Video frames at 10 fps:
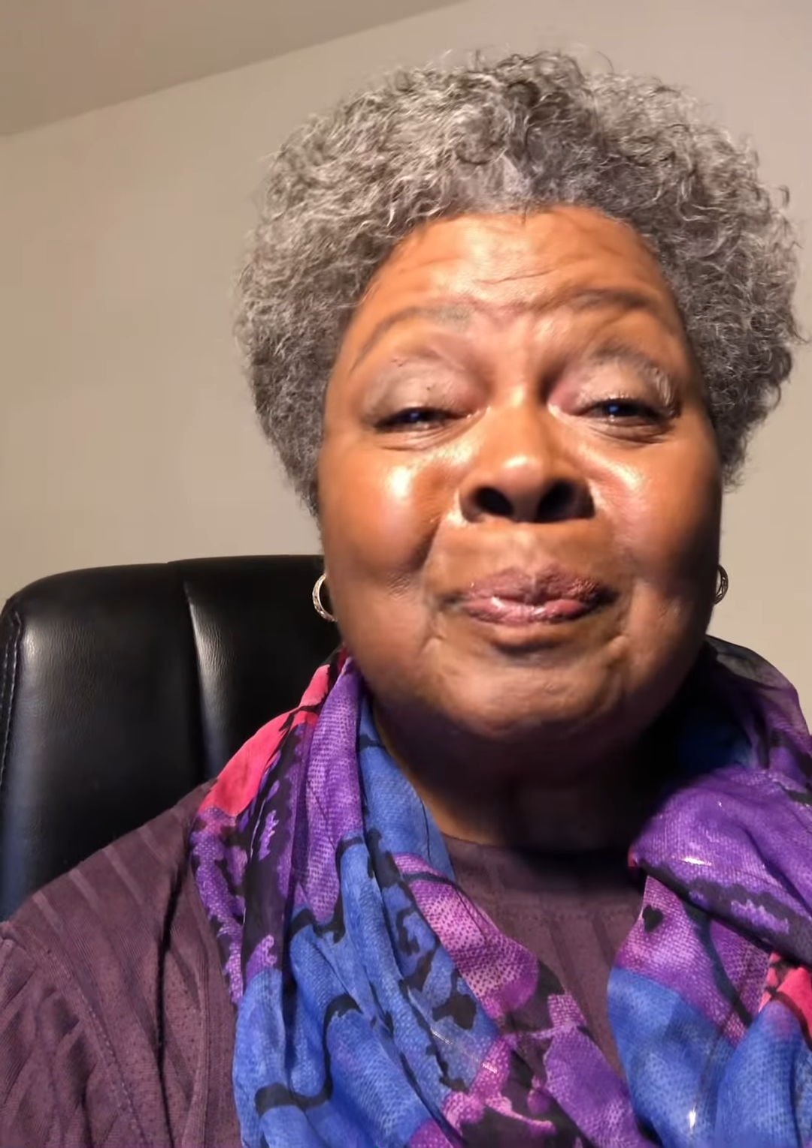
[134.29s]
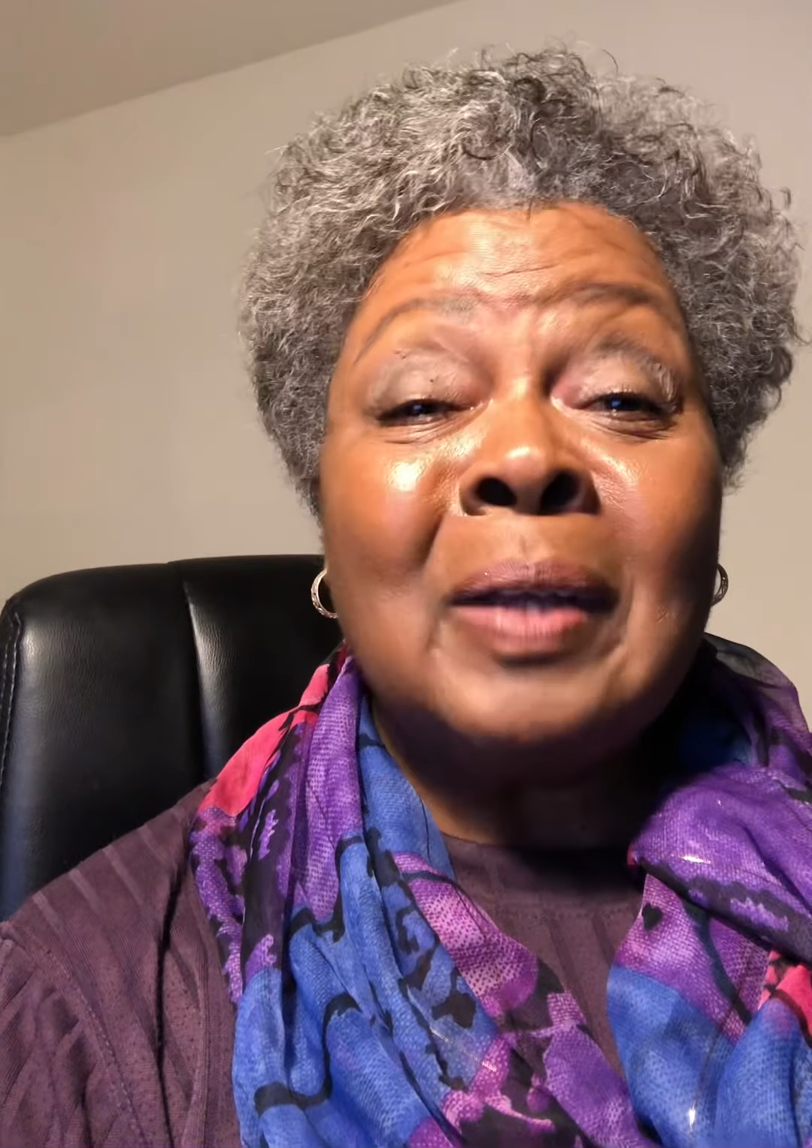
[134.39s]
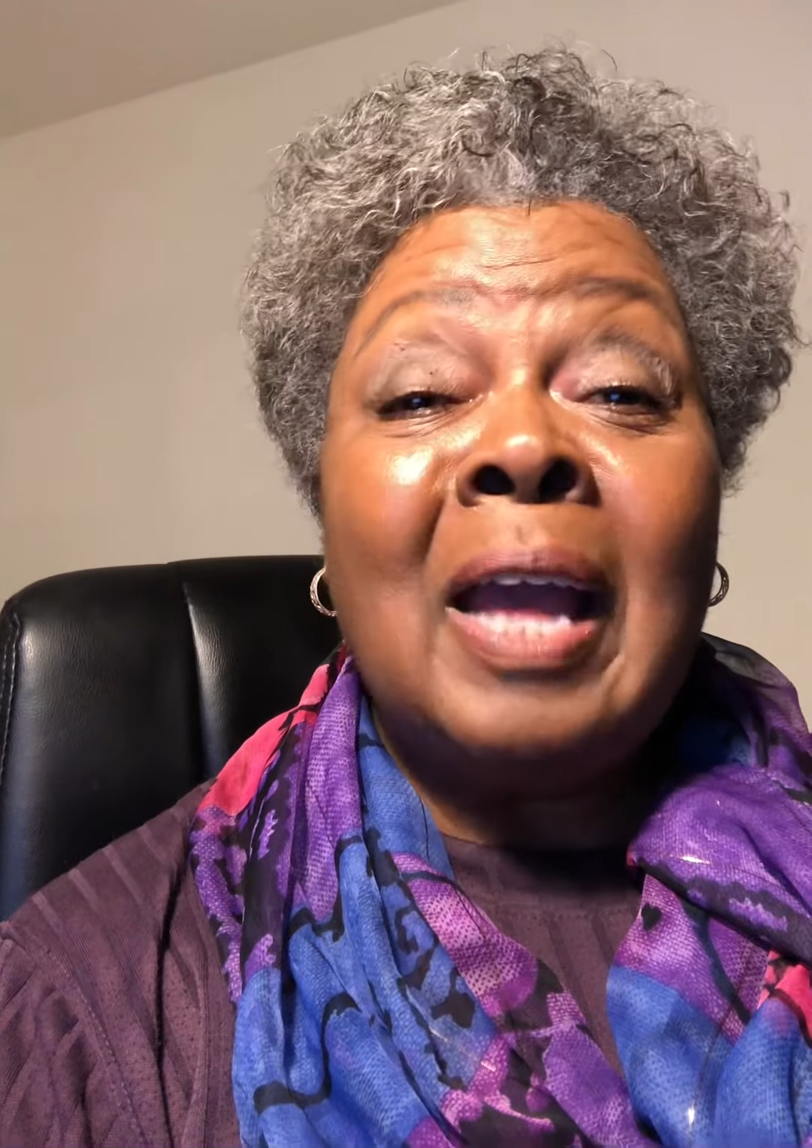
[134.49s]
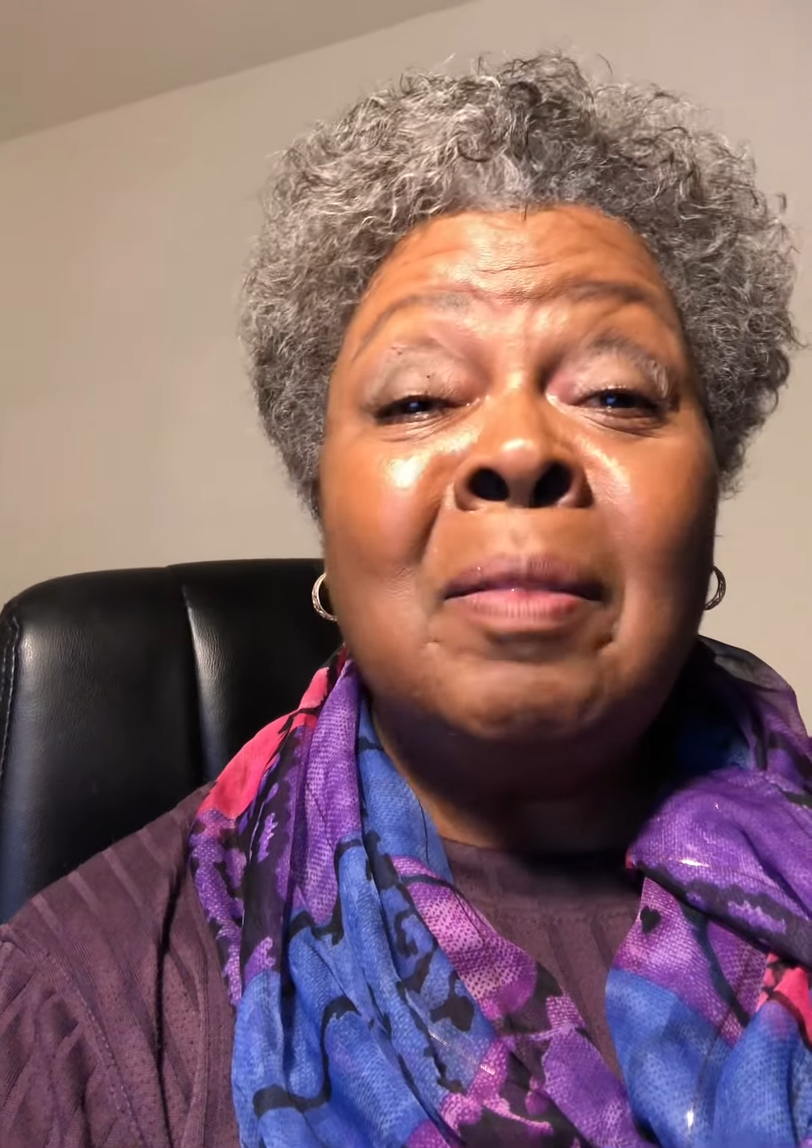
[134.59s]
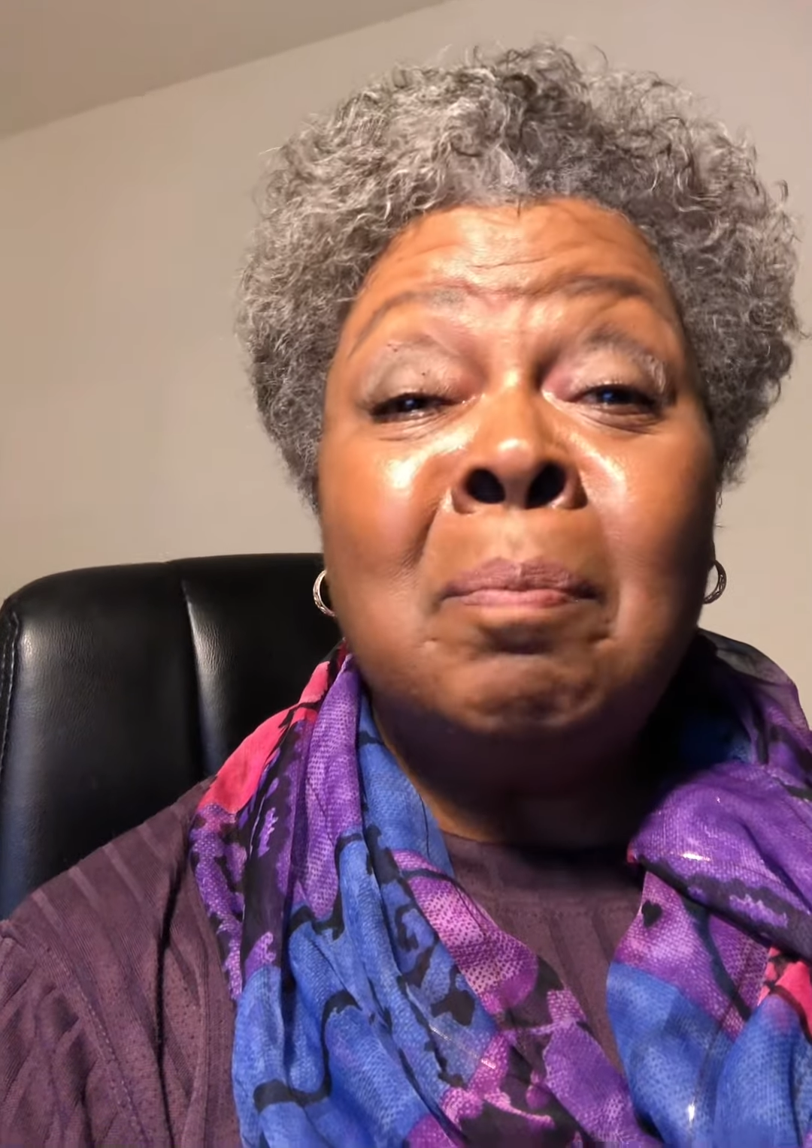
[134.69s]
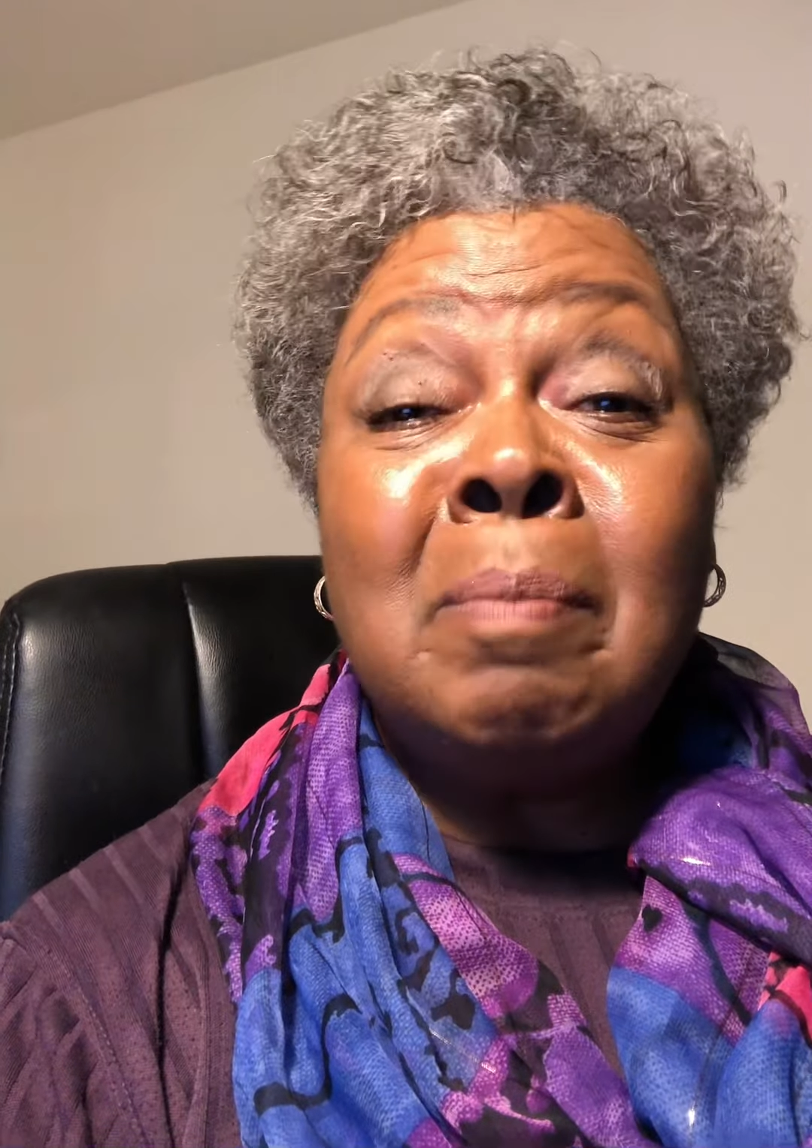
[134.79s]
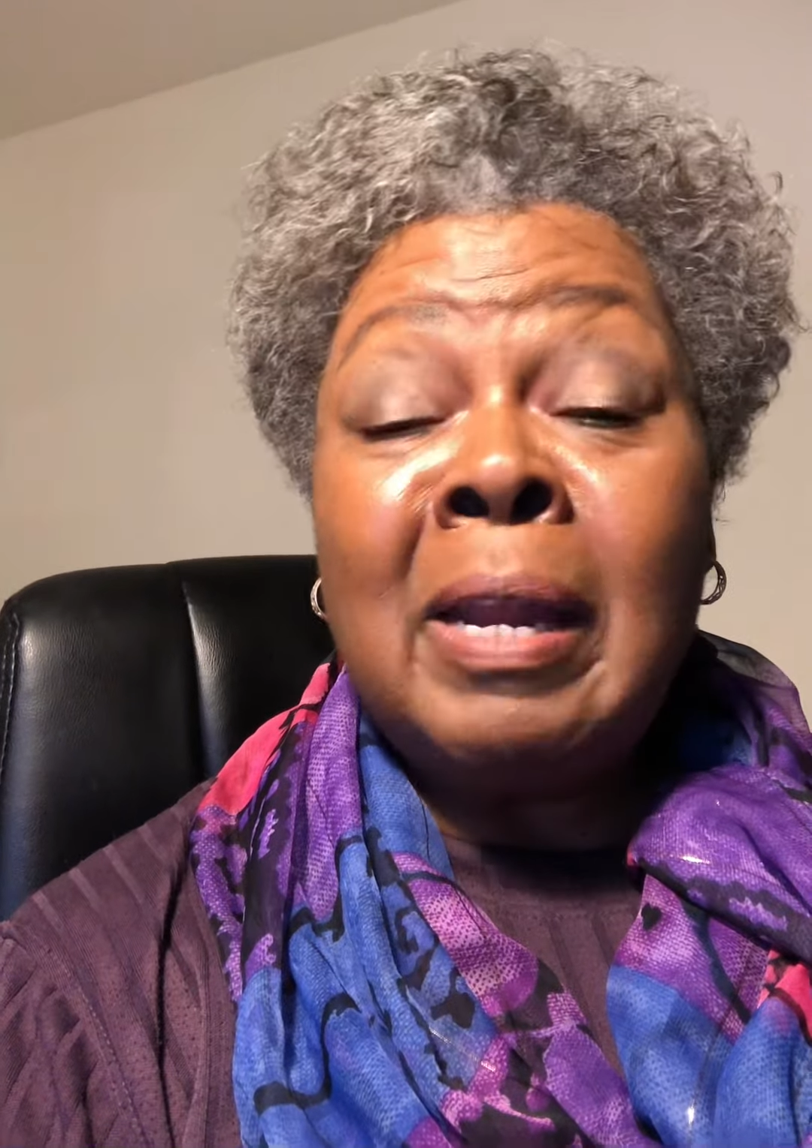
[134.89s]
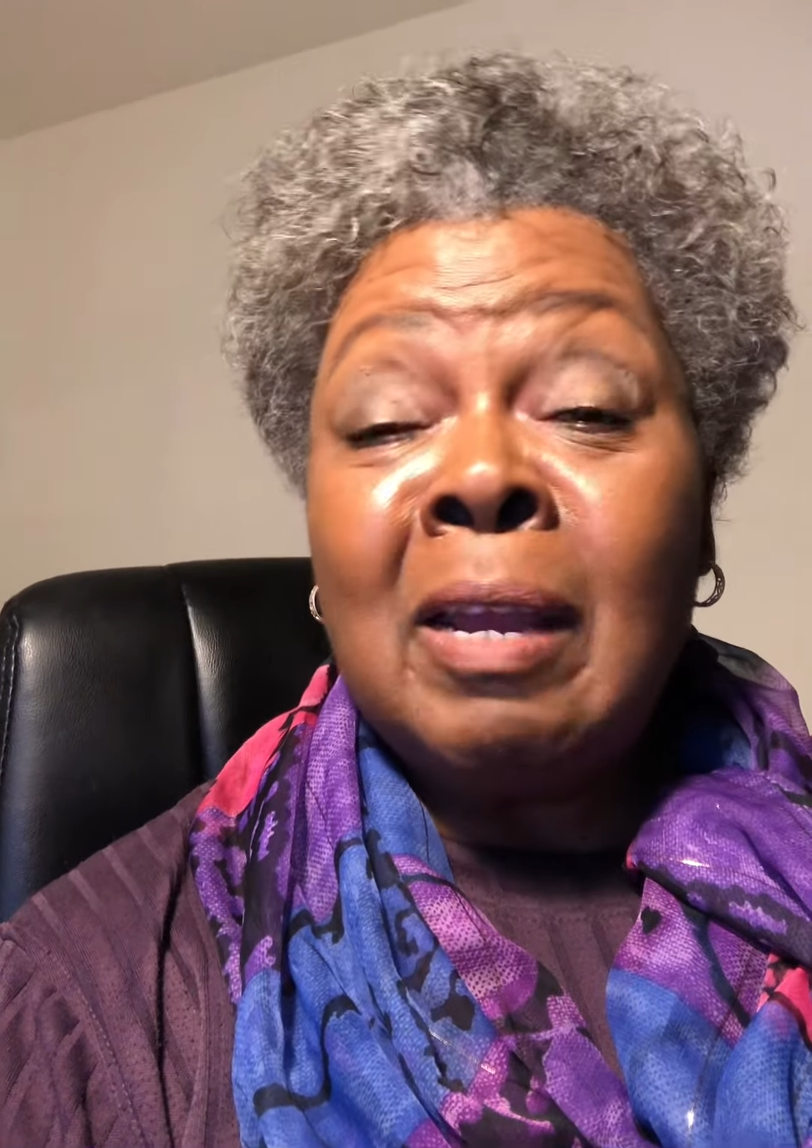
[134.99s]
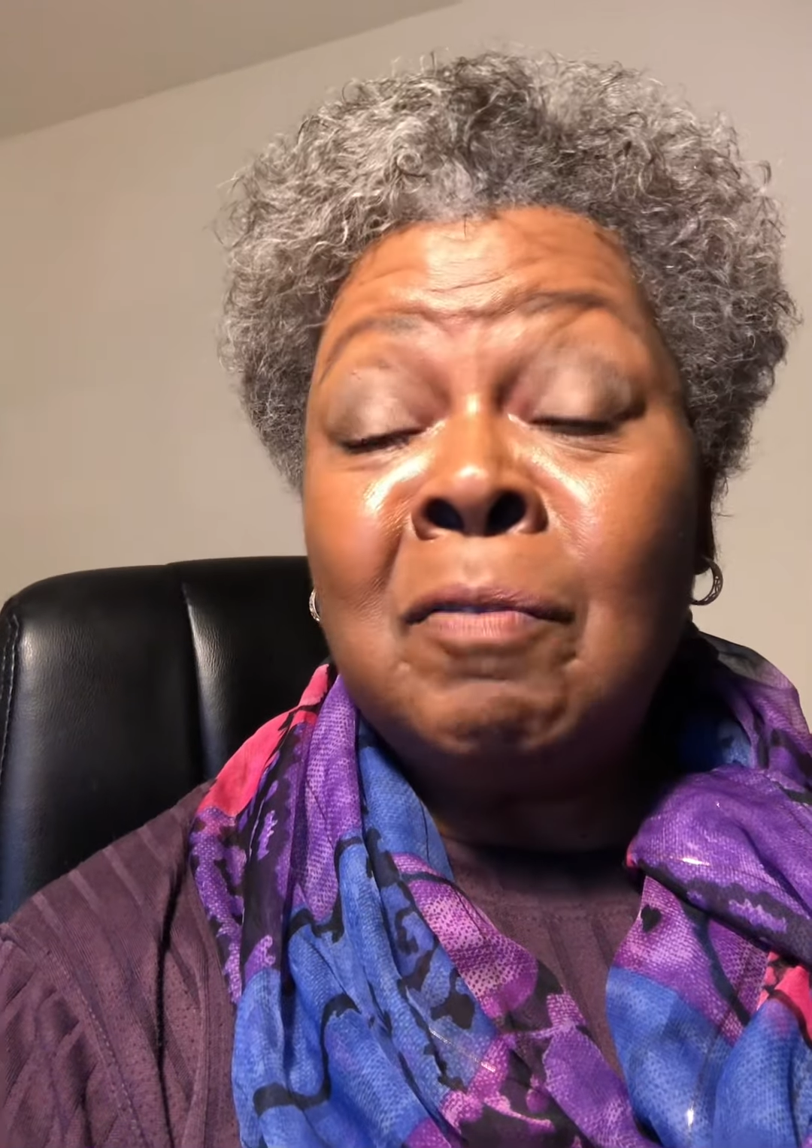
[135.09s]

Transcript: and many